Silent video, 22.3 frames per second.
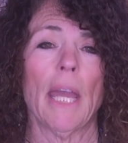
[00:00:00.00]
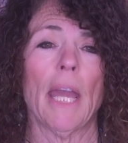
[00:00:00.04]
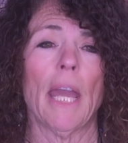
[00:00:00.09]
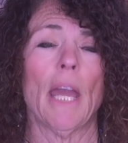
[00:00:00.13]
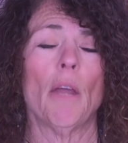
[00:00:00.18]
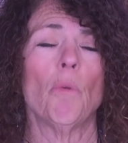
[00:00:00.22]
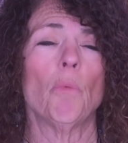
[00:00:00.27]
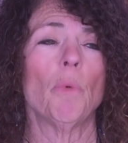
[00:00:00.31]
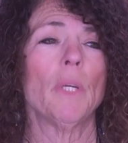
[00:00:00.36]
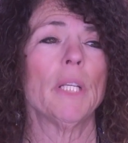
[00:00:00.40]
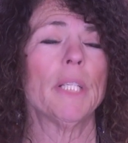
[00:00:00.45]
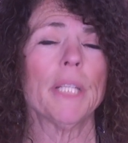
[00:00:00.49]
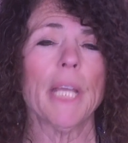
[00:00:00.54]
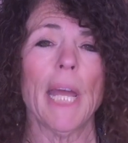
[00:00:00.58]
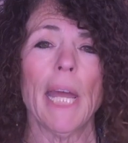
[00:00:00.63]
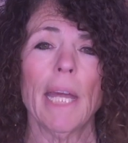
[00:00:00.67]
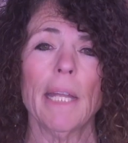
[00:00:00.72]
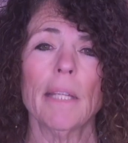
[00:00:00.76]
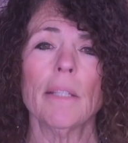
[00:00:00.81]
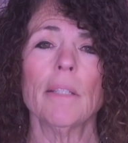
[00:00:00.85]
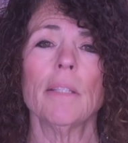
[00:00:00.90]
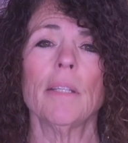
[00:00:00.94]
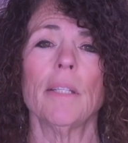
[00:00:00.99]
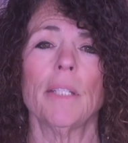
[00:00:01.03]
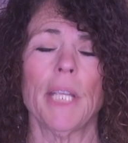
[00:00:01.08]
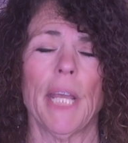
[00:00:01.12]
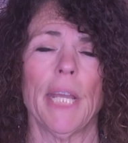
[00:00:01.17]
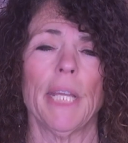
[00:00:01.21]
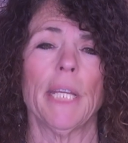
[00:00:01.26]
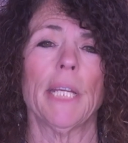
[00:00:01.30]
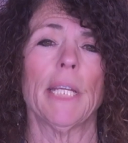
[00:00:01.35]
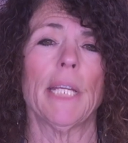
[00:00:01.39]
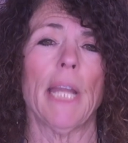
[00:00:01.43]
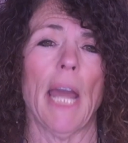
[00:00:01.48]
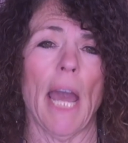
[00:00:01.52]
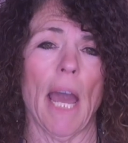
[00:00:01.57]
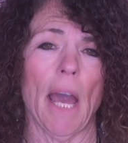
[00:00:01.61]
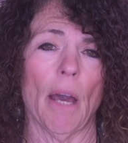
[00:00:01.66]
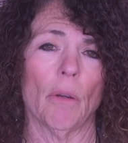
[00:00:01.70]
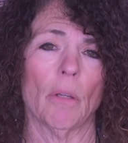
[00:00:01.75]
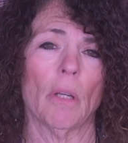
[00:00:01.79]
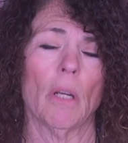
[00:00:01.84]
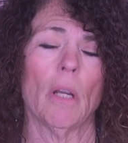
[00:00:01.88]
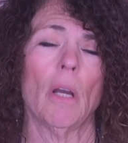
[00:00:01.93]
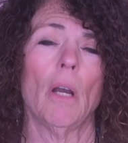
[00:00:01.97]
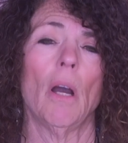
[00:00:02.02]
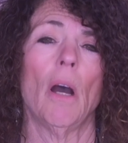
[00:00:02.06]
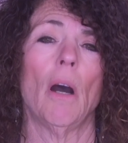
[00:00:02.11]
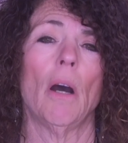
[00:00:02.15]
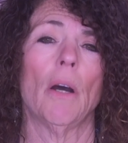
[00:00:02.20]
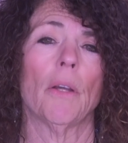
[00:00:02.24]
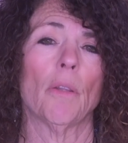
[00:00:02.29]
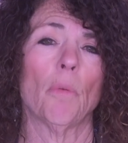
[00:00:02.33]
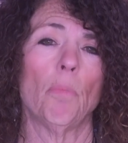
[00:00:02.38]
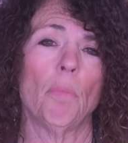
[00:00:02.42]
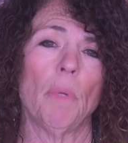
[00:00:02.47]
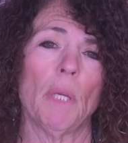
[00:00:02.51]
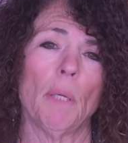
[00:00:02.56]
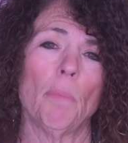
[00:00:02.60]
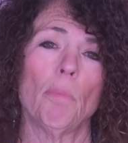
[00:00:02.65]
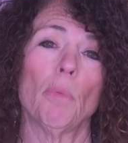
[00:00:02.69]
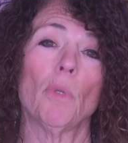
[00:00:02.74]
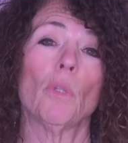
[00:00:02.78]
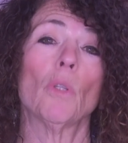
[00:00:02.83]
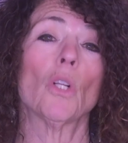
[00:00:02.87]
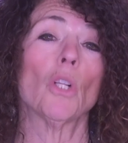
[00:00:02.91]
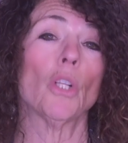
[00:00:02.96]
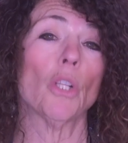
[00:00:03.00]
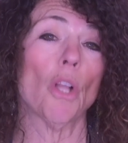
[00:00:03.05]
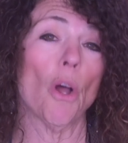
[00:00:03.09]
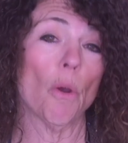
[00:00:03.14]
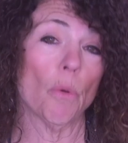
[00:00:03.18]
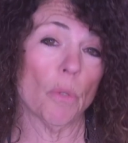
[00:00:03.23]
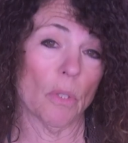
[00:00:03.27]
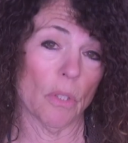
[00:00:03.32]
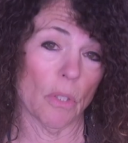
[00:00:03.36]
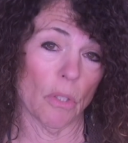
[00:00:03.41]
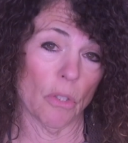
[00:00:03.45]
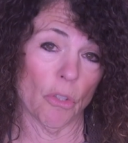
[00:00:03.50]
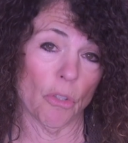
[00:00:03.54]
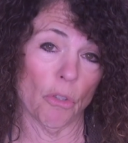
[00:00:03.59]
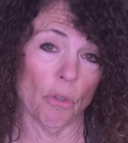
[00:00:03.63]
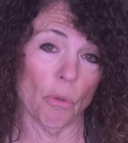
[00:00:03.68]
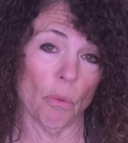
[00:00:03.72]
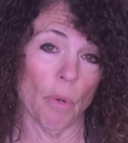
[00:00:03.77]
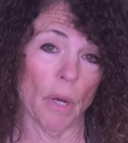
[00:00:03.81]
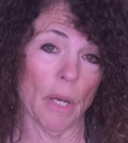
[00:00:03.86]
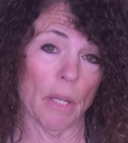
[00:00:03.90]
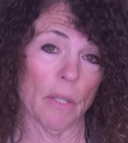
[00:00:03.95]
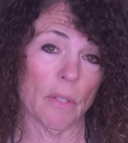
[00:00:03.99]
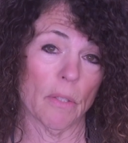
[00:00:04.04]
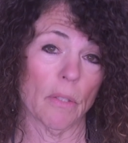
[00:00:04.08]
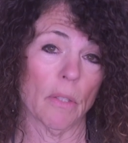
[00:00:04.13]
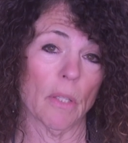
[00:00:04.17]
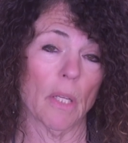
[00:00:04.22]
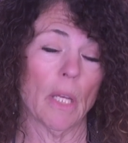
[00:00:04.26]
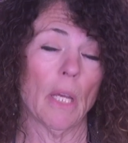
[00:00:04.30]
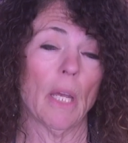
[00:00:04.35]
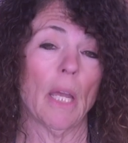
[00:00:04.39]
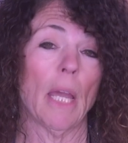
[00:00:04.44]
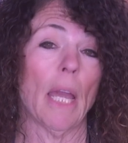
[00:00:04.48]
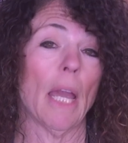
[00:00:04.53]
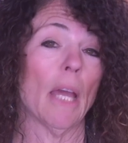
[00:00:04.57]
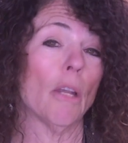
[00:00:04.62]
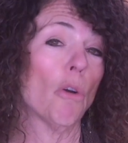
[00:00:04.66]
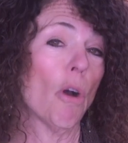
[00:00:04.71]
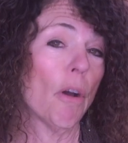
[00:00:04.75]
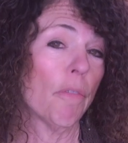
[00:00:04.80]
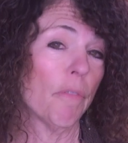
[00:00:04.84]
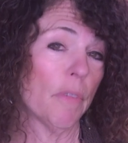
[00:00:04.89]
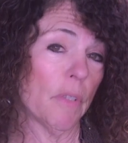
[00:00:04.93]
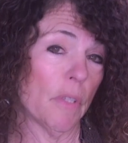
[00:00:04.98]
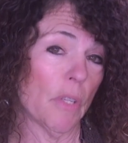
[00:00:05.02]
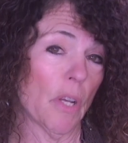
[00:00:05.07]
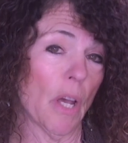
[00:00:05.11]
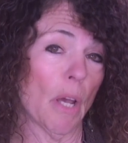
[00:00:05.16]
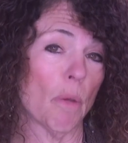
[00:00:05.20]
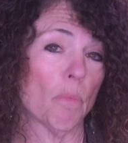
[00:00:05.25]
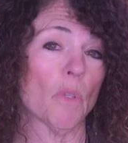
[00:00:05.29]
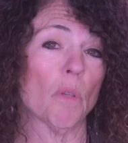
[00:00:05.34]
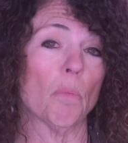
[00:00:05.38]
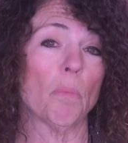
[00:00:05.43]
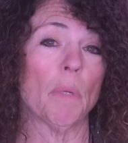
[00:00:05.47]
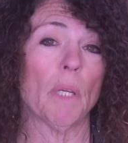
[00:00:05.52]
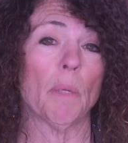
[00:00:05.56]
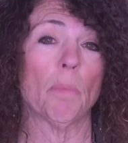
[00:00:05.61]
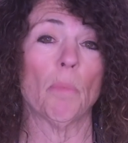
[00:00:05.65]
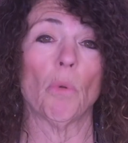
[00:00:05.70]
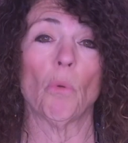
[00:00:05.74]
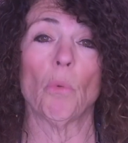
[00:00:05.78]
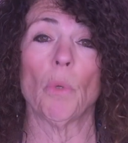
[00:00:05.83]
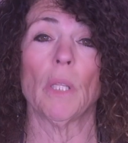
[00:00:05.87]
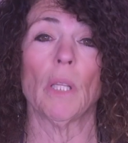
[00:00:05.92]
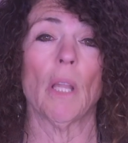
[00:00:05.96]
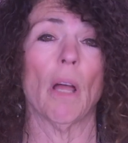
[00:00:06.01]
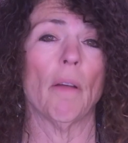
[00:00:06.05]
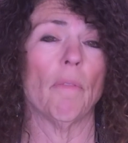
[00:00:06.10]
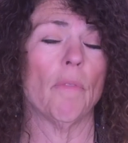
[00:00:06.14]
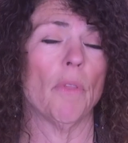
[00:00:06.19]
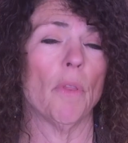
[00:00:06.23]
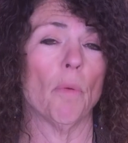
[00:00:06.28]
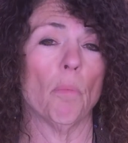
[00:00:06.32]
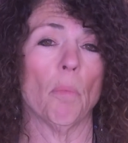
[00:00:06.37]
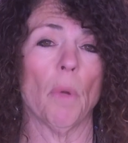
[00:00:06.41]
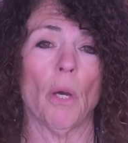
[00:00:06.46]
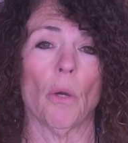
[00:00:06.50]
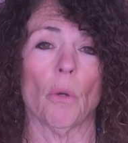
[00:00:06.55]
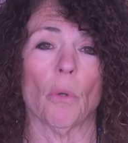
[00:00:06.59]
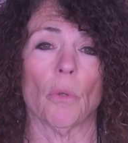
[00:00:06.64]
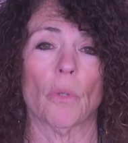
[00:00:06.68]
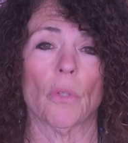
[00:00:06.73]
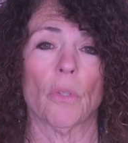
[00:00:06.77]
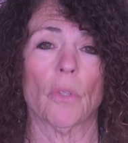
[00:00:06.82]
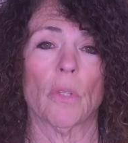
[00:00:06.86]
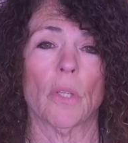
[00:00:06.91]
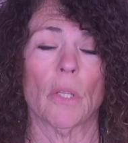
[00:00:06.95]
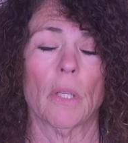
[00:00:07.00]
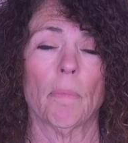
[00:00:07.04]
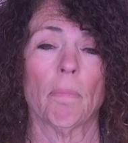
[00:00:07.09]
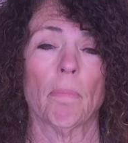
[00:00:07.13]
And we tend to take it out on the people closest to us and oftentimes the people we love the most.